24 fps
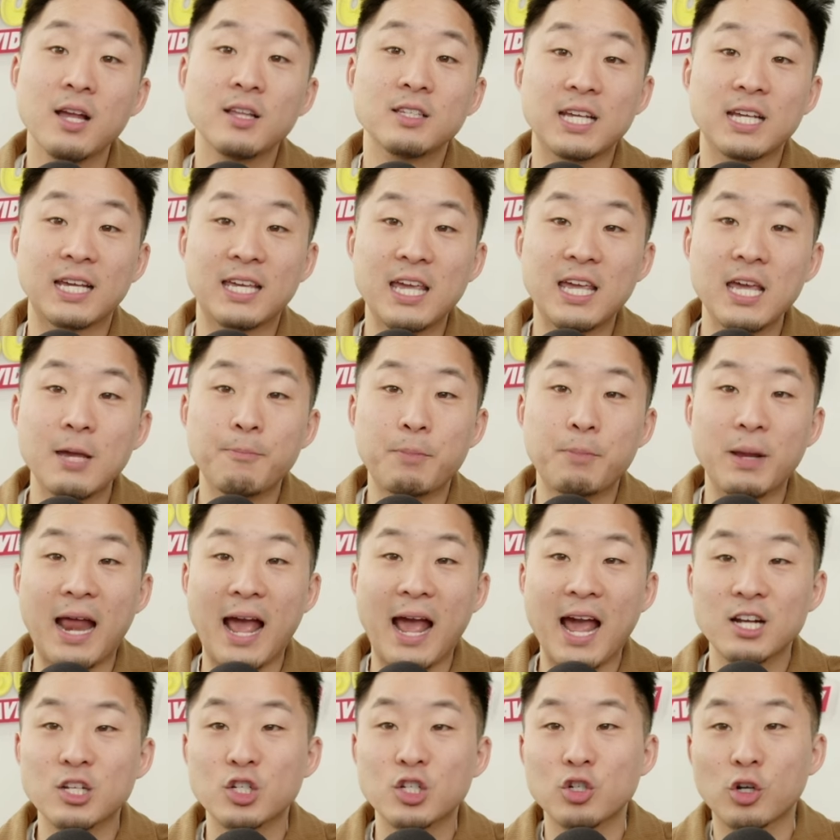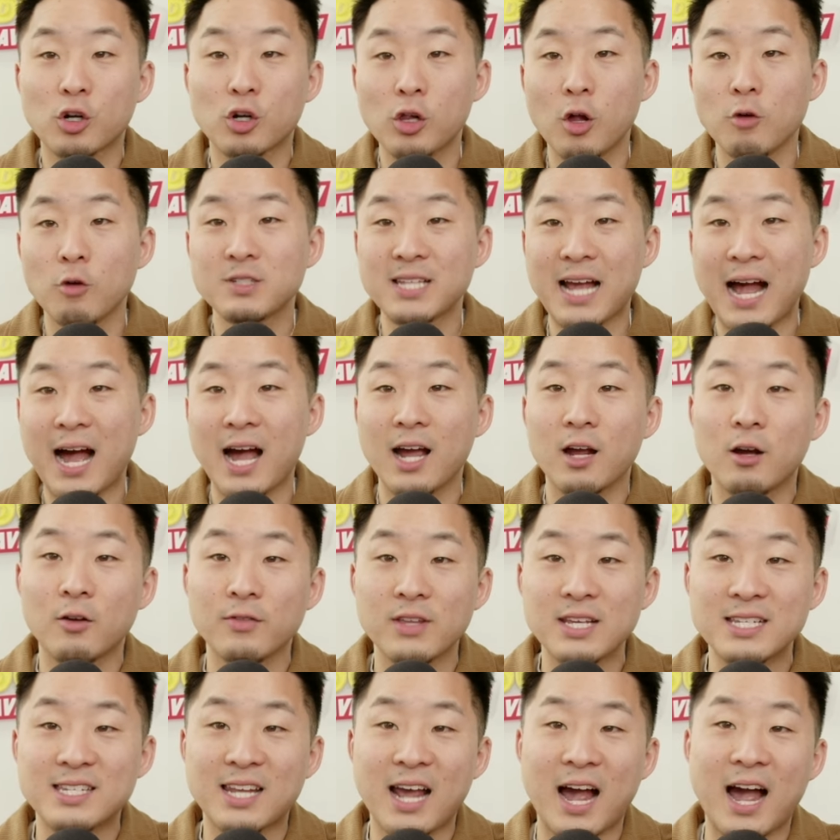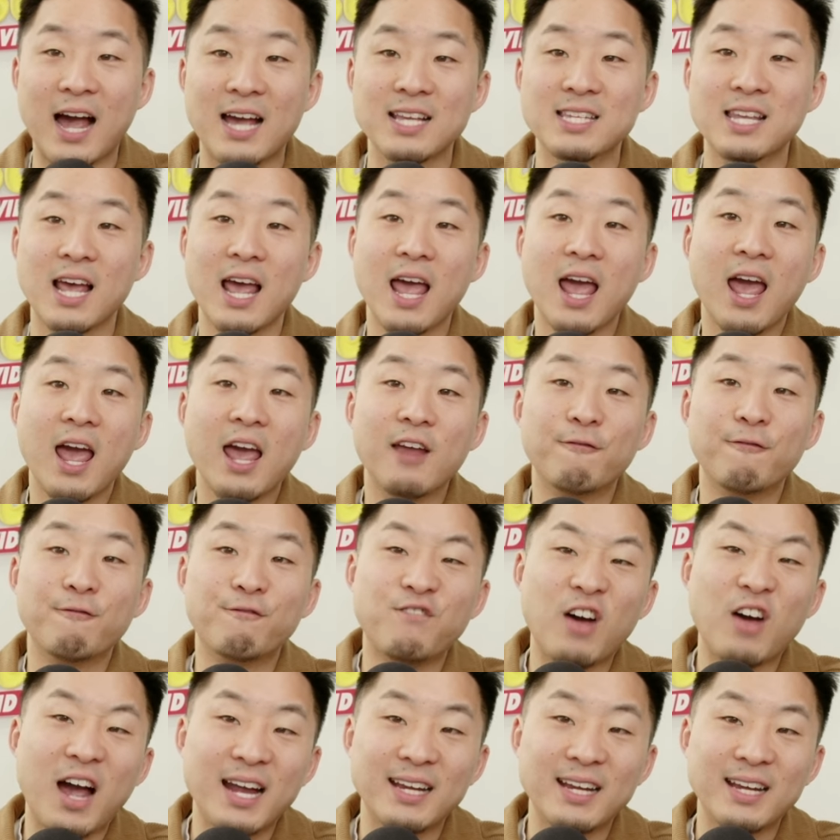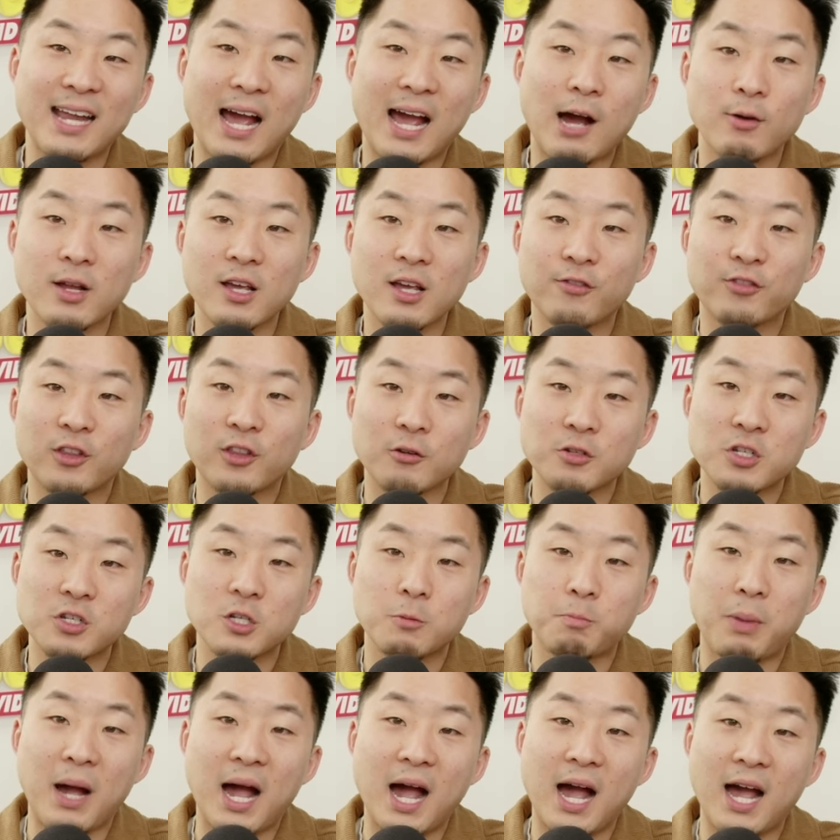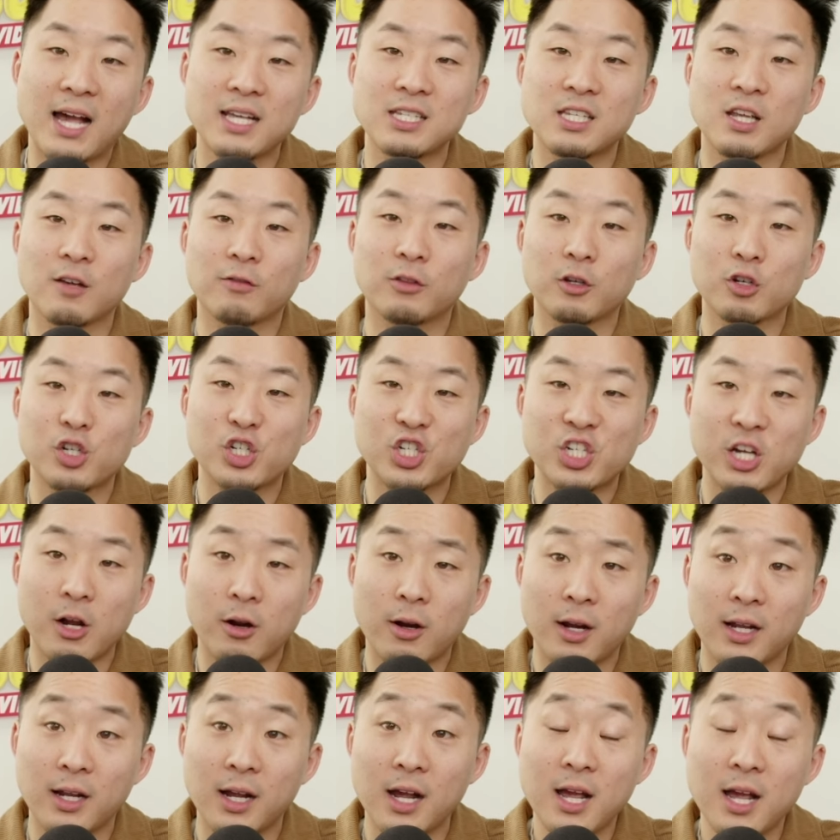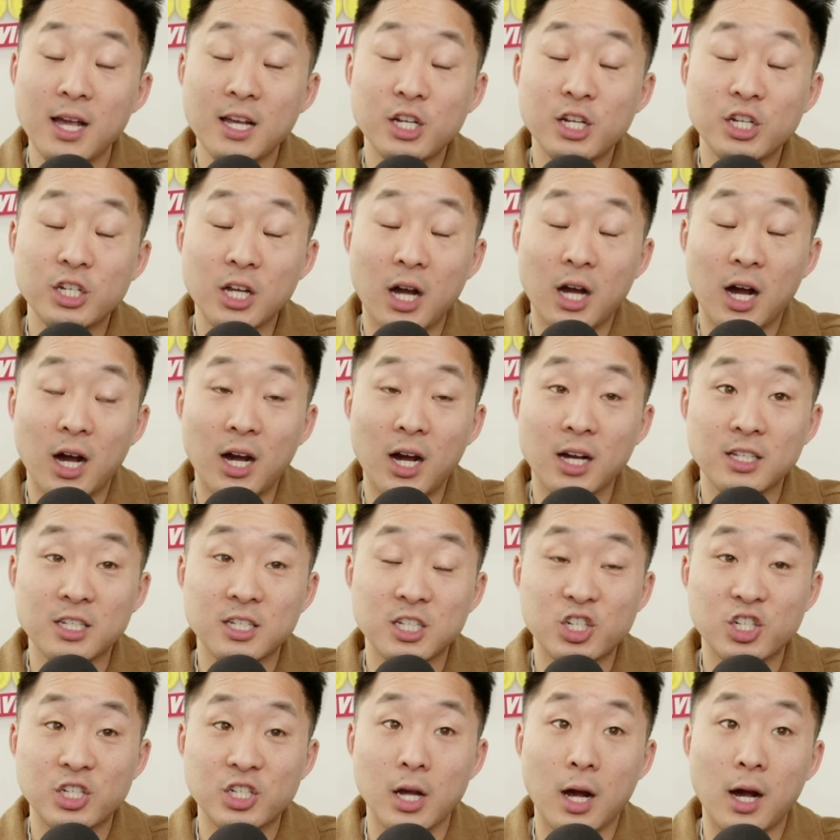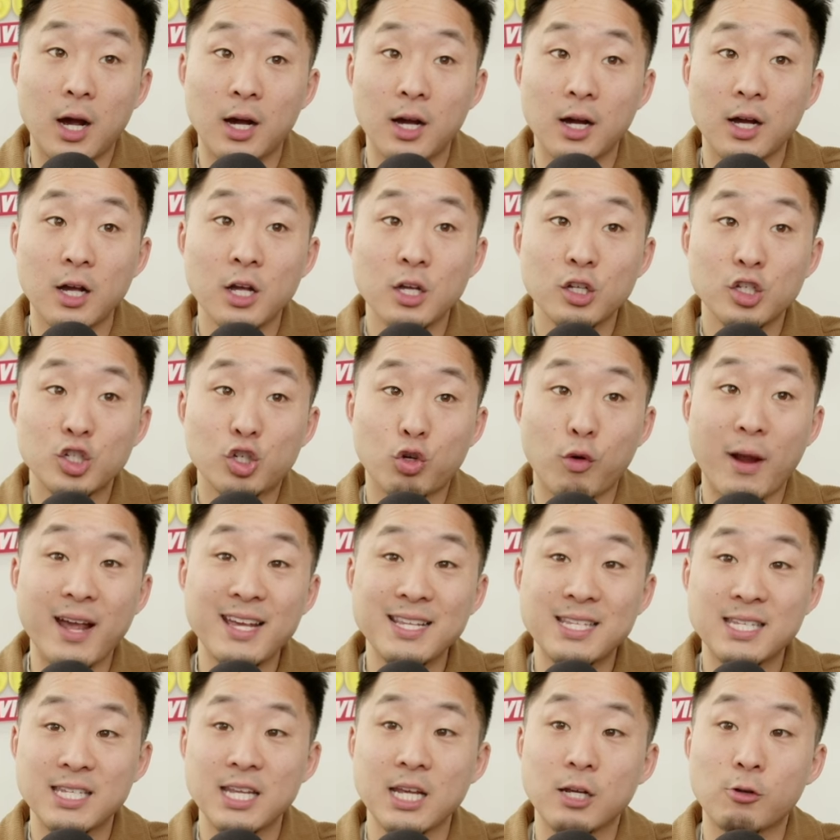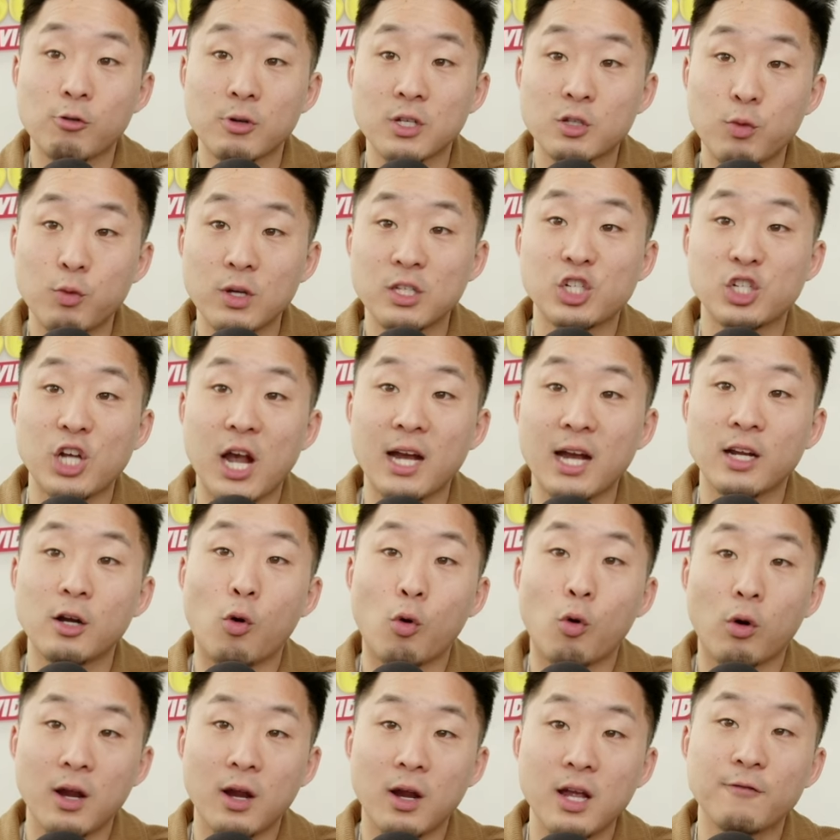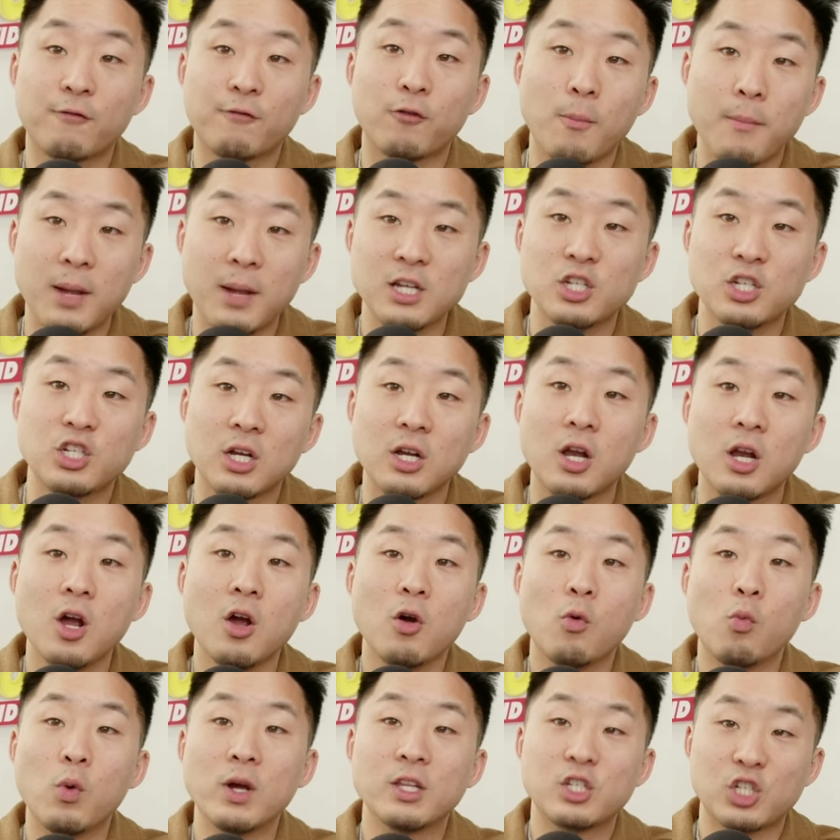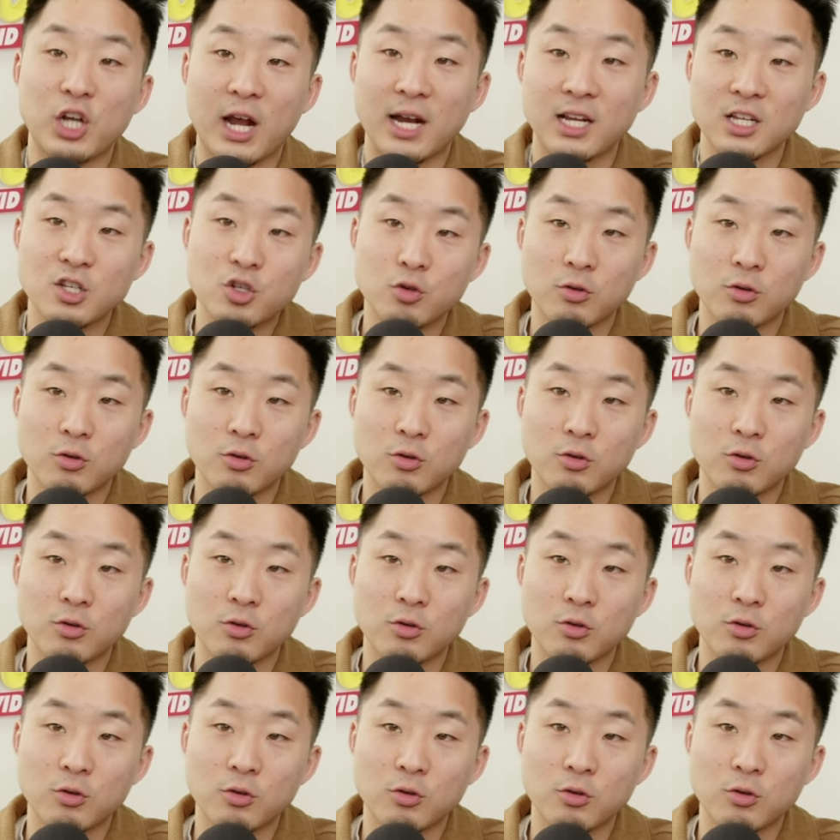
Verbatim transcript: To keep an extra close eye on these guys and find out if they're spies, if they're sharing uh, sh- uh, trade secrets with China or information right. with Chinese